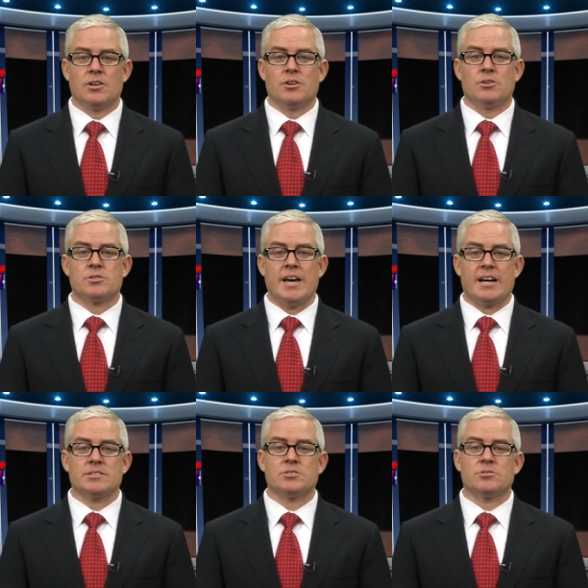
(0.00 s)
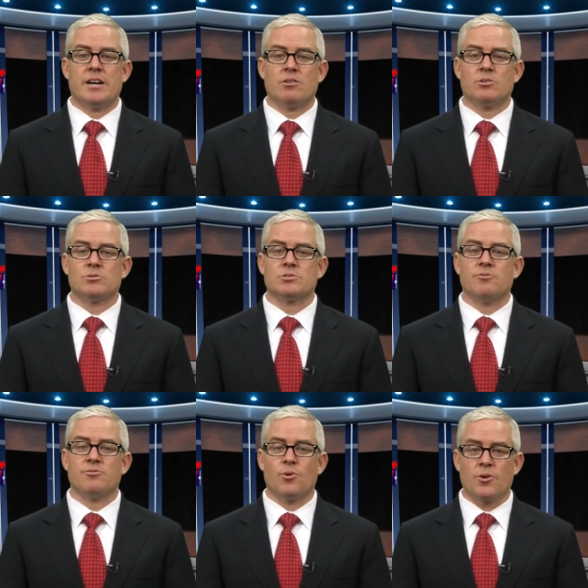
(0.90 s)
Your taxes are now close to
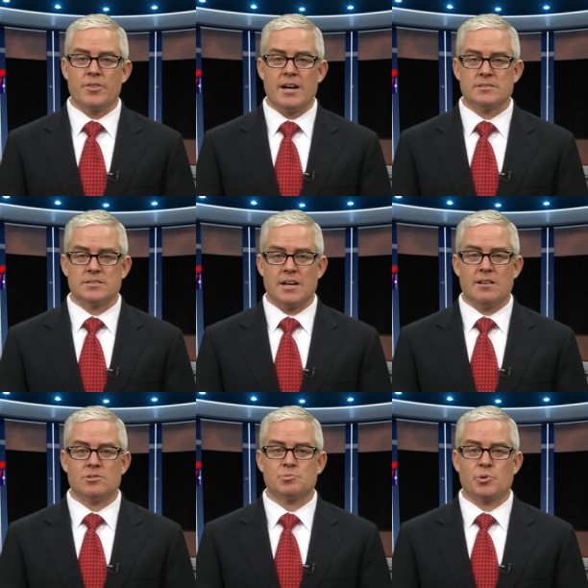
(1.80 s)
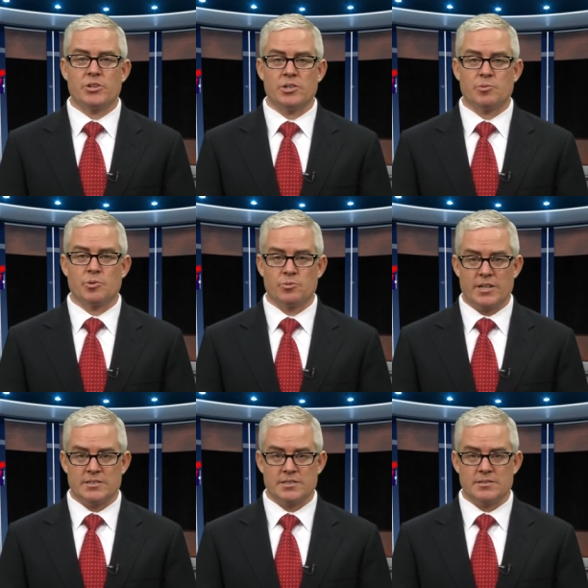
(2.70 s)
$4,000 per year per
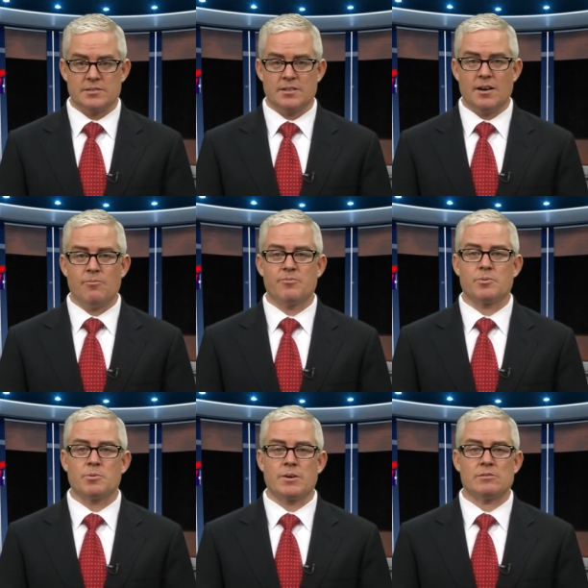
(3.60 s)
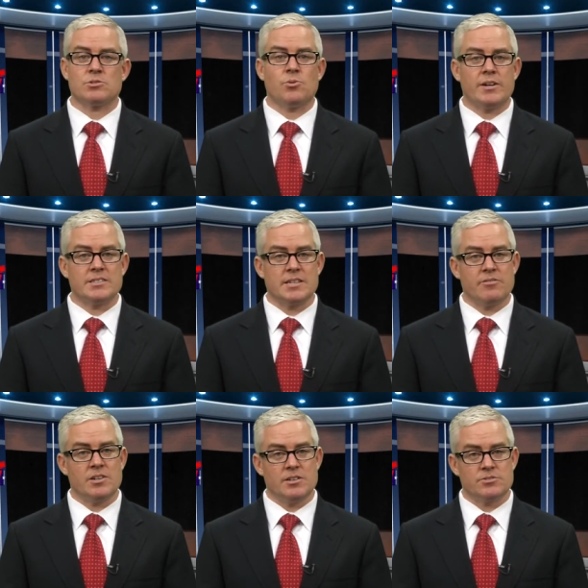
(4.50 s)
resident, up from around
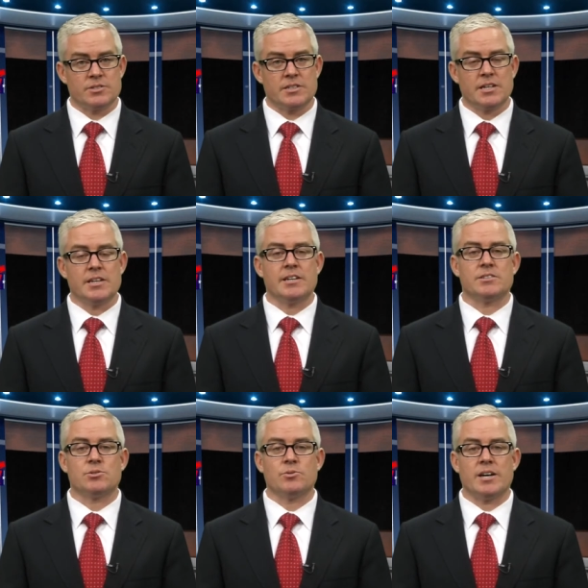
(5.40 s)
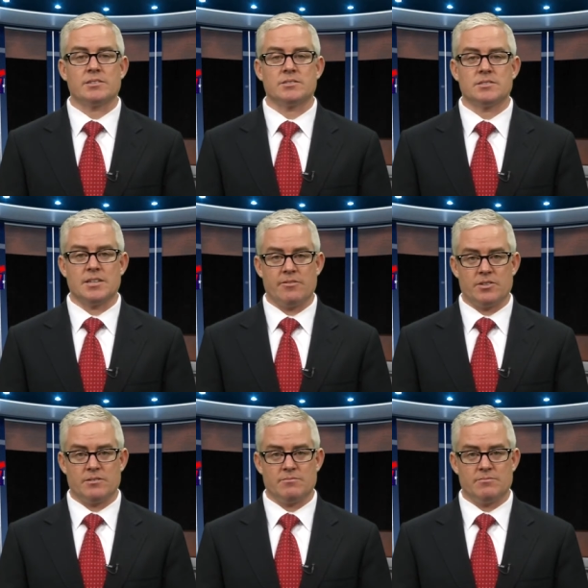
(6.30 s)
$2,700 in 2007.
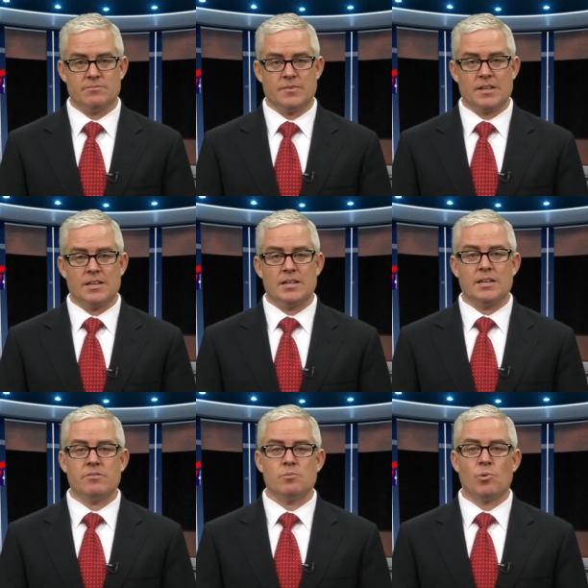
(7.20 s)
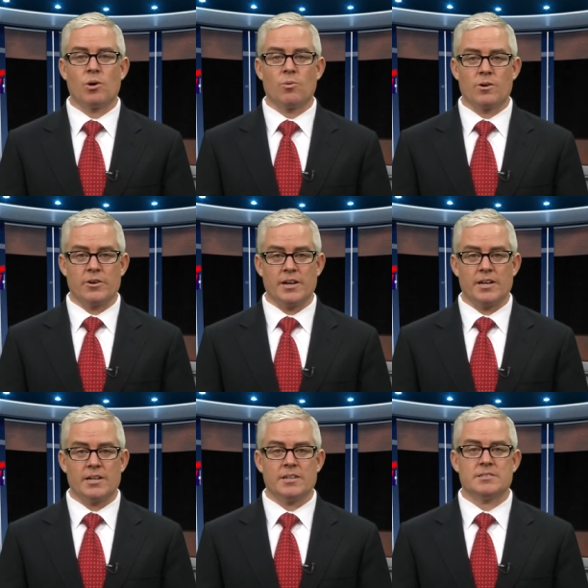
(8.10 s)
Even more worrying
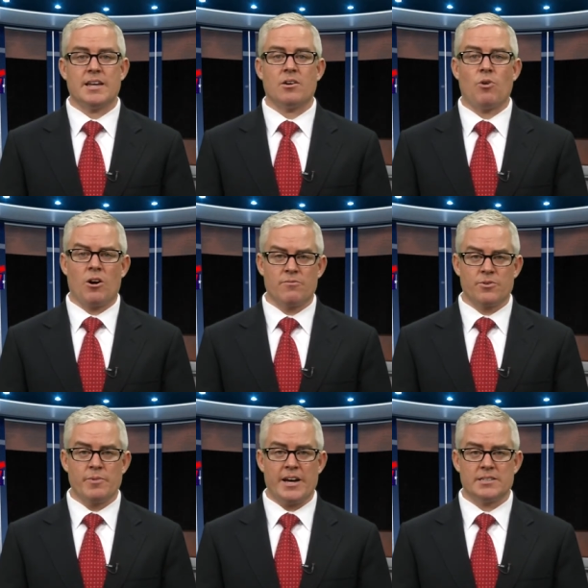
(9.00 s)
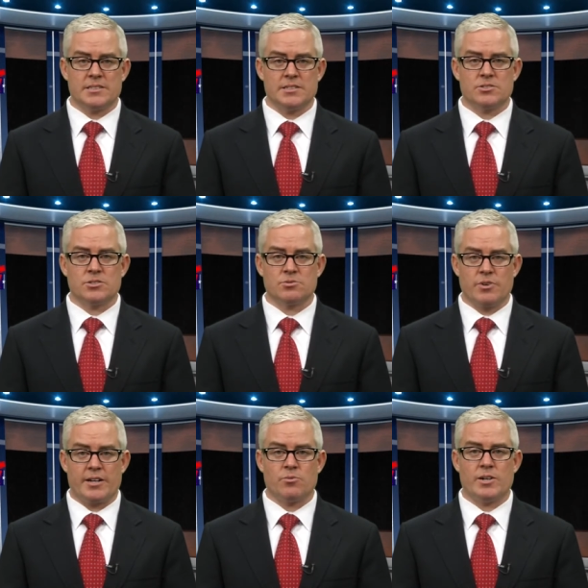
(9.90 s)
is that Hartford Magazine just
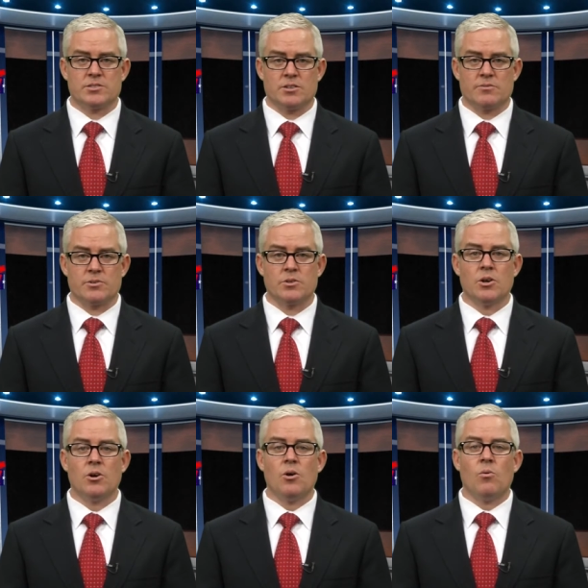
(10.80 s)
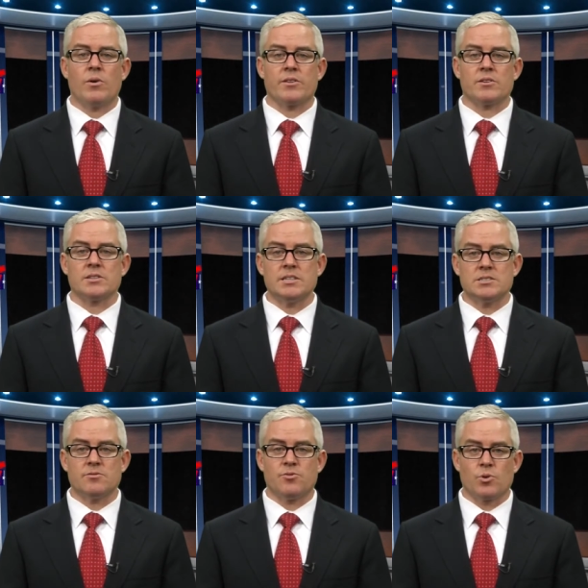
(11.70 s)
ranked West Hartford one of the least
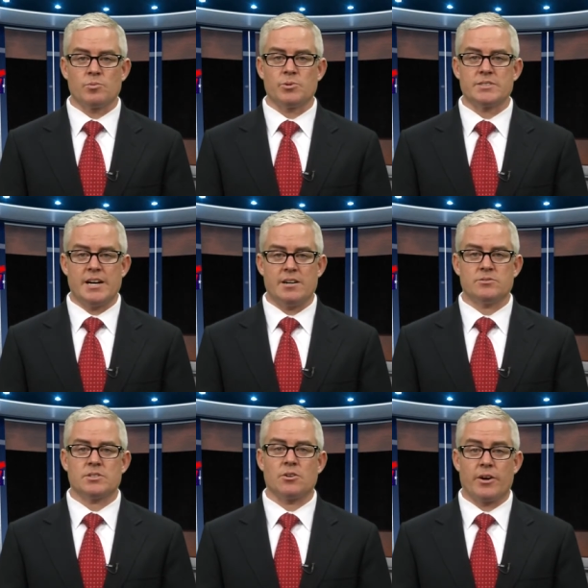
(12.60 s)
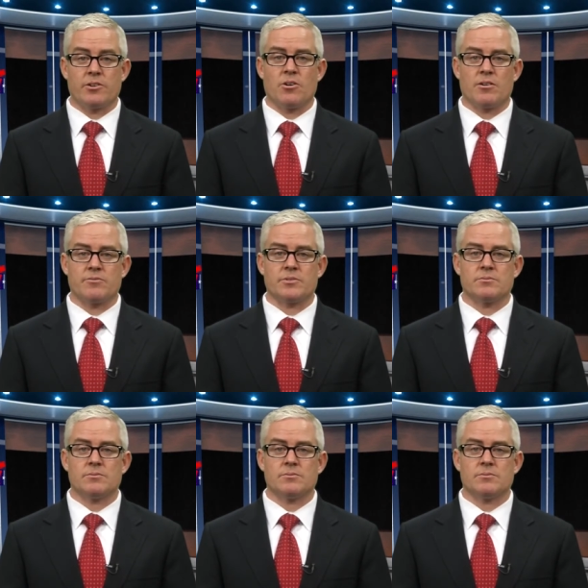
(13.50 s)
affordable towns in Greater Hartford.